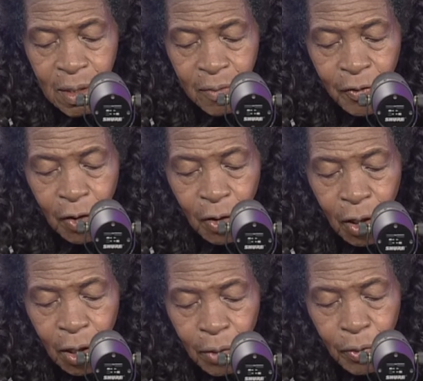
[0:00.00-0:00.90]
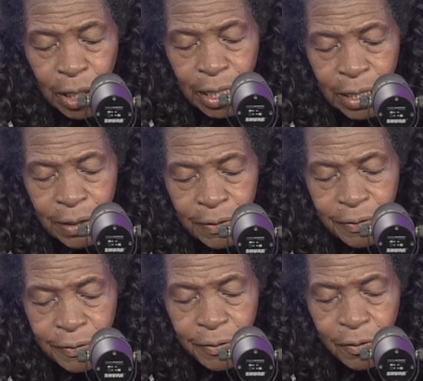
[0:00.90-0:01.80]
For we
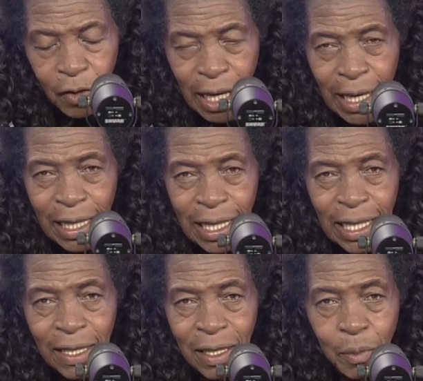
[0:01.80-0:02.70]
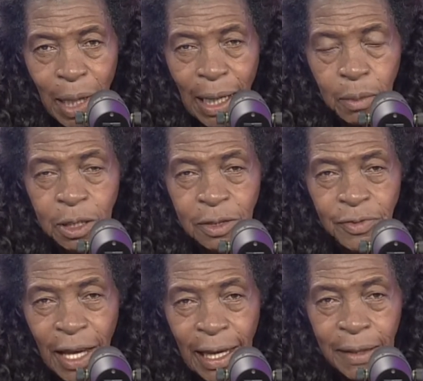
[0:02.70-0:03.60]
read in the Bible
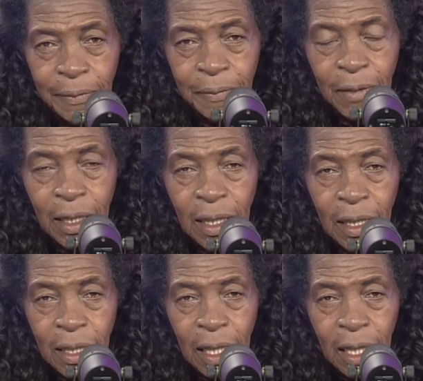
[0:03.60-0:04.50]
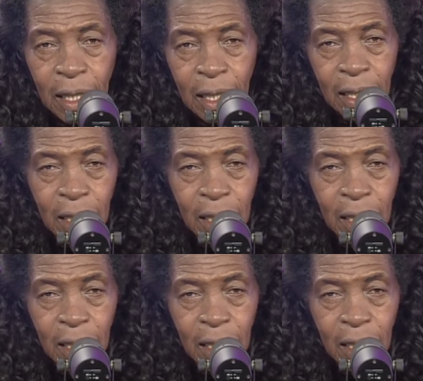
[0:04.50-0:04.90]
that uh,